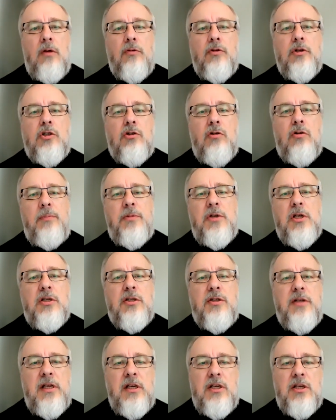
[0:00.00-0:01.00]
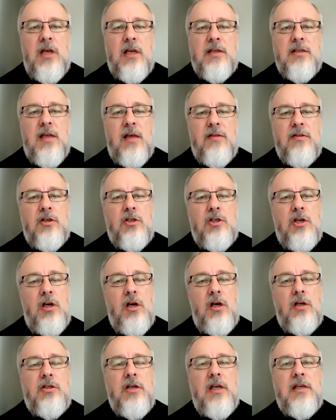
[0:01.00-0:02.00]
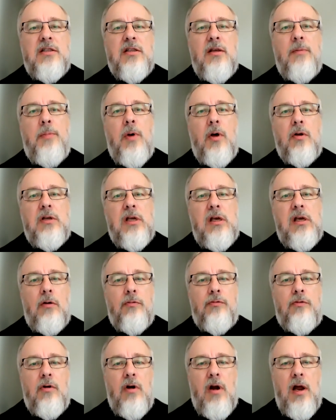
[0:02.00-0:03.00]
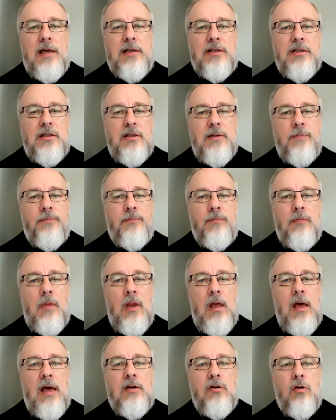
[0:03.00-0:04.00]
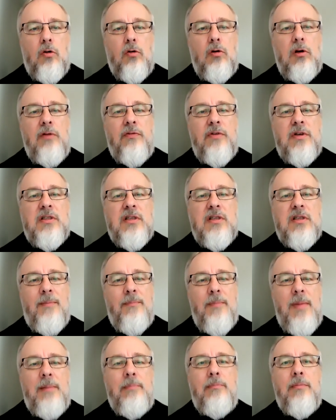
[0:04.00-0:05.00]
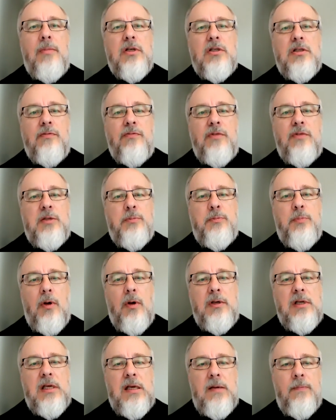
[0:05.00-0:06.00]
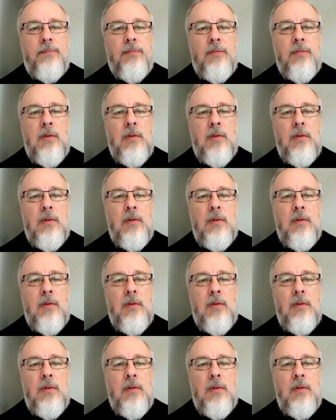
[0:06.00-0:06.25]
The scriptures teach us that the church is the body of Christ, and all of us are members of this body.